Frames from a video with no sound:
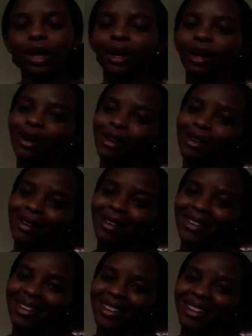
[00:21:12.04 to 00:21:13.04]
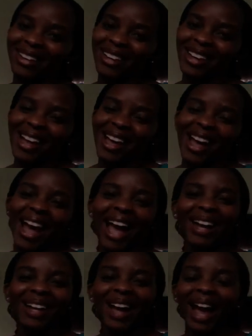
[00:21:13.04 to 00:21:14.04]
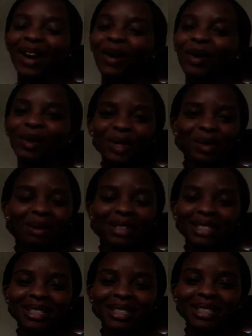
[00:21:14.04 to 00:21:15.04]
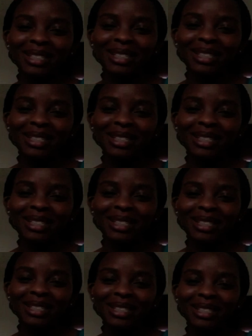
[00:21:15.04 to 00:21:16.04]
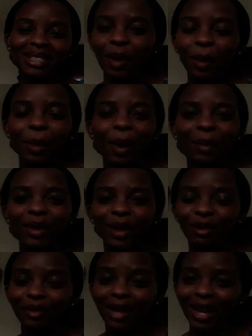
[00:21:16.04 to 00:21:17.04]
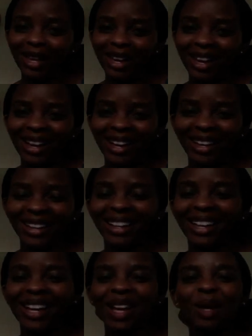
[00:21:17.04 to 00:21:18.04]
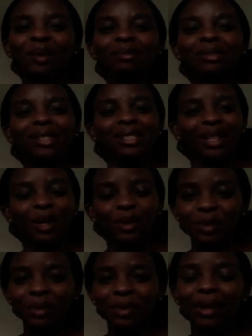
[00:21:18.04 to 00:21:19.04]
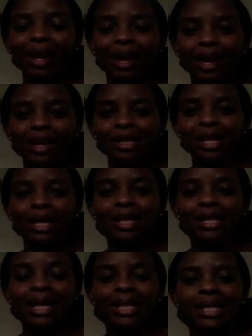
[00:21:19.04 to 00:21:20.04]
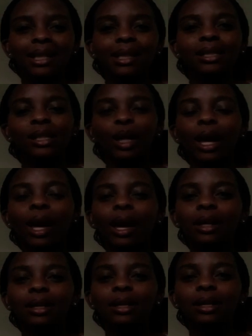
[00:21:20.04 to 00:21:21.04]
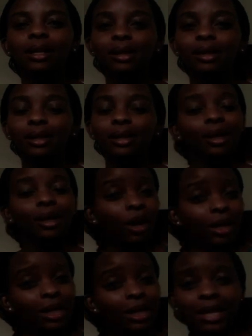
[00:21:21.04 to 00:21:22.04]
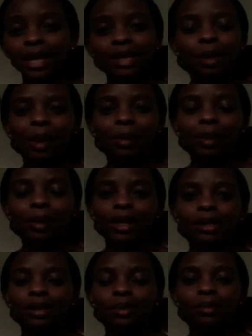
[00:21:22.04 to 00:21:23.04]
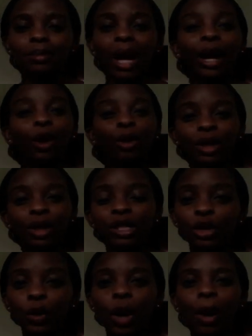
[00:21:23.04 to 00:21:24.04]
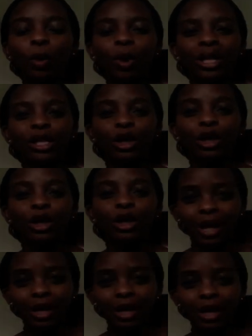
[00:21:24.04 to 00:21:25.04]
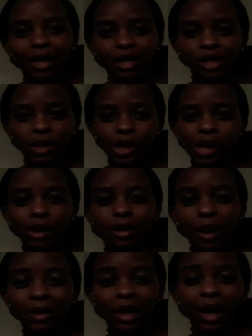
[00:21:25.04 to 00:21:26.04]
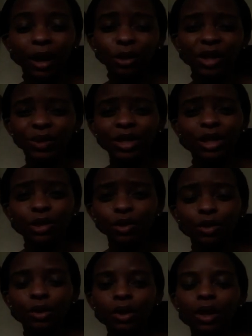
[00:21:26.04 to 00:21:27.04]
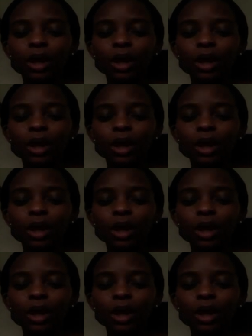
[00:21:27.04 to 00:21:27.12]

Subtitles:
Oh, I always wanted to meet the President of the Republic of Kenya, Mr. Uhuru Kenyatta, His Excellency, and God did answer my prayers. I always grew up wanting to represent my country. It's something I always wanted to do.